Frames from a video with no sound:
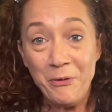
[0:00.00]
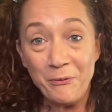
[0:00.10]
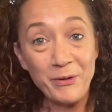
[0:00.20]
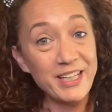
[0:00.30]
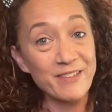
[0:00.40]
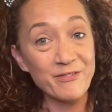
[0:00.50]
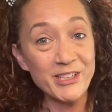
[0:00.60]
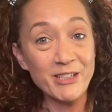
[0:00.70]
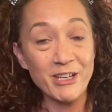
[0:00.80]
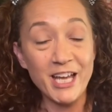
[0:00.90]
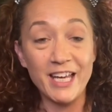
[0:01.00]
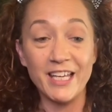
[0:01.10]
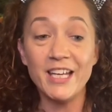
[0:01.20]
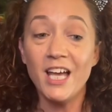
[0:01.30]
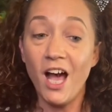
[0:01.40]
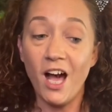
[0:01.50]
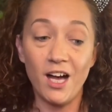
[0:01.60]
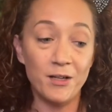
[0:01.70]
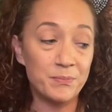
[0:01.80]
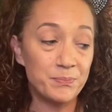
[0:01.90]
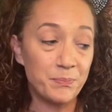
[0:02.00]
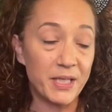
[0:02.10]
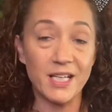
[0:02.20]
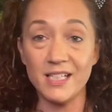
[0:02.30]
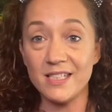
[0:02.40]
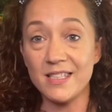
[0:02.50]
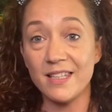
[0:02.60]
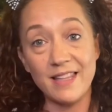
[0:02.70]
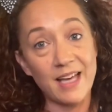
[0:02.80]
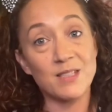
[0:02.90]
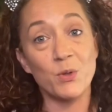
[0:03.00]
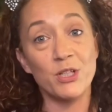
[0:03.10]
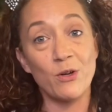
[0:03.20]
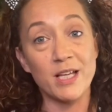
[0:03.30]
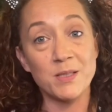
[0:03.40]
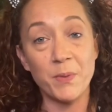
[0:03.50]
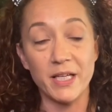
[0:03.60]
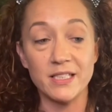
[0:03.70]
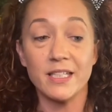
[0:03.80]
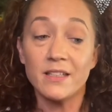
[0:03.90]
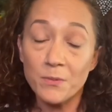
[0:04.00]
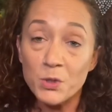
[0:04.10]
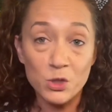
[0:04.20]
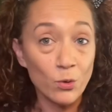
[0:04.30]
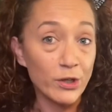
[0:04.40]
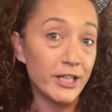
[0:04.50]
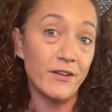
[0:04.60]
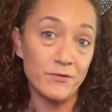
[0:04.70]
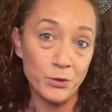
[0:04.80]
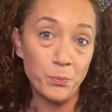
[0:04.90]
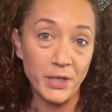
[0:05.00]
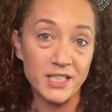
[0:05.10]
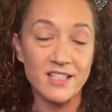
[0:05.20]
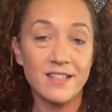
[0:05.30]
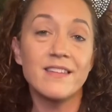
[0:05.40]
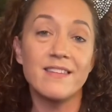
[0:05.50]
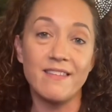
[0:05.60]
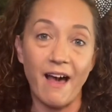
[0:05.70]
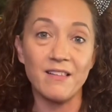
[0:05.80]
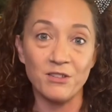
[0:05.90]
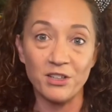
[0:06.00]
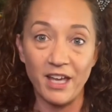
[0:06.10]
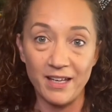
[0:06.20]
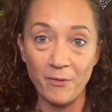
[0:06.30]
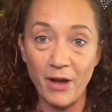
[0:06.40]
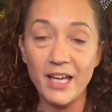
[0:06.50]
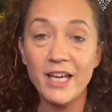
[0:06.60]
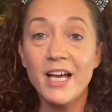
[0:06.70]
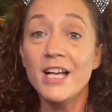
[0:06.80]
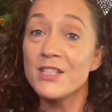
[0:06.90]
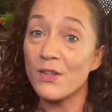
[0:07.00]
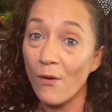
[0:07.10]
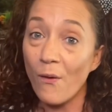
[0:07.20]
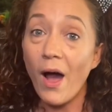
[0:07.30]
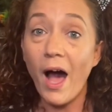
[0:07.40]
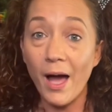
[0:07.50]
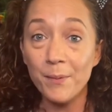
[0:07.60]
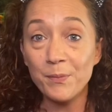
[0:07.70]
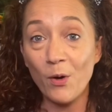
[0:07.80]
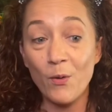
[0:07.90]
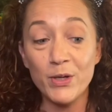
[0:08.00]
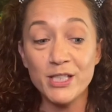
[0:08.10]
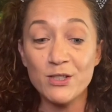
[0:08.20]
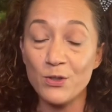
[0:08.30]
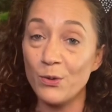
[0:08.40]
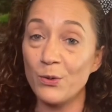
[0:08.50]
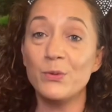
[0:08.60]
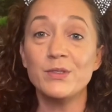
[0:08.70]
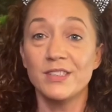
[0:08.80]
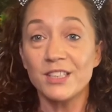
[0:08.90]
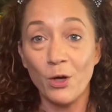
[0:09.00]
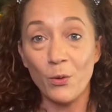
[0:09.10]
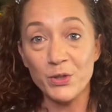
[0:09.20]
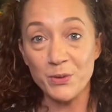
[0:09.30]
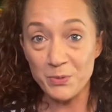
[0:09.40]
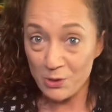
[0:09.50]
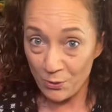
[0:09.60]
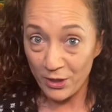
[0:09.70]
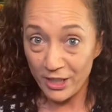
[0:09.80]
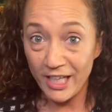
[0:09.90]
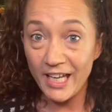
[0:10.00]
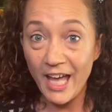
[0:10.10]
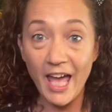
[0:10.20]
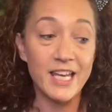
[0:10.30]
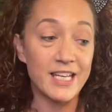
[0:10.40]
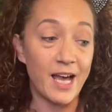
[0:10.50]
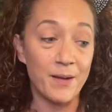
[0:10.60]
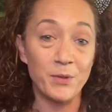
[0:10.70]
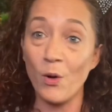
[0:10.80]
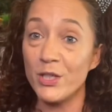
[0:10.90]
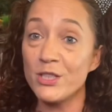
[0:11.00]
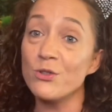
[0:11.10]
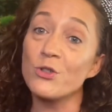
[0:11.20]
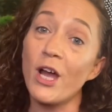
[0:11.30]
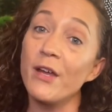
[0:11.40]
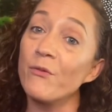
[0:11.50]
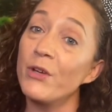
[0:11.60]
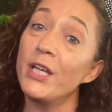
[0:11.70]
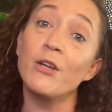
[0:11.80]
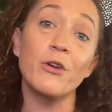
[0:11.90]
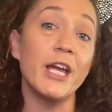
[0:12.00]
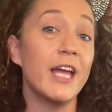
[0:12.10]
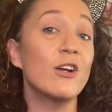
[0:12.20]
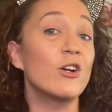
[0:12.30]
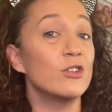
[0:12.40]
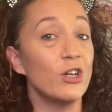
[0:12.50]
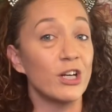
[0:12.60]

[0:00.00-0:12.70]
we can recreate it um, because that's what you guys picked. The majority of you picked that look anyway. So I'm going to go with the majority and I'm going to try and recreate her look.